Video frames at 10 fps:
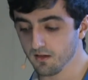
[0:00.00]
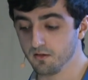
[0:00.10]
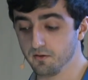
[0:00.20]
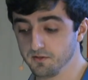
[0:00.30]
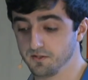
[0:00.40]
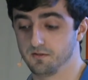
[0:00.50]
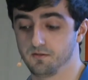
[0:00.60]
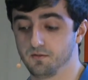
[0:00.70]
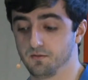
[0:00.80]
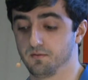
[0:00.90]
learned it
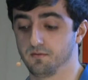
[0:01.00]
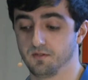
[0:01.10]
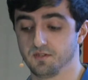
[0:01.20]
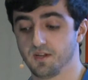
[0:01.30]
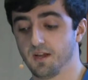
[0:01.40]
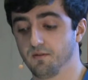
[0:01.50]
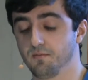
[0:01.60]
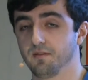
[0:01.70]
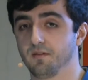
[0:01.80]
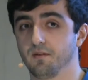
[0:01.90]
to decide
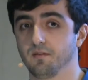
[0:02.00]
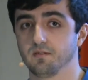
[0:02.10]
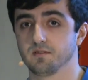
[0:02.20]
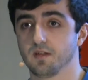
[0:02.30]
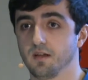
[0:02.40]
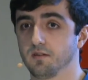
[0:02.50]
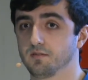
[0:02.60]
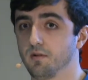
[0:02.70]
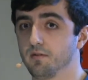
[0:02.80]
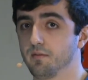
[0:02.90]
whether the site
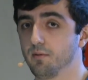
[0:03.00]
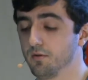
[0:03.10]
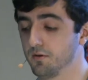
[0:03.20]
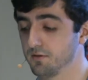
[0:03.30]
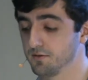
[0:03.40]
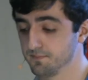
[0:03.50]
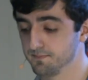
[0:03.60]
is vulnerable or not.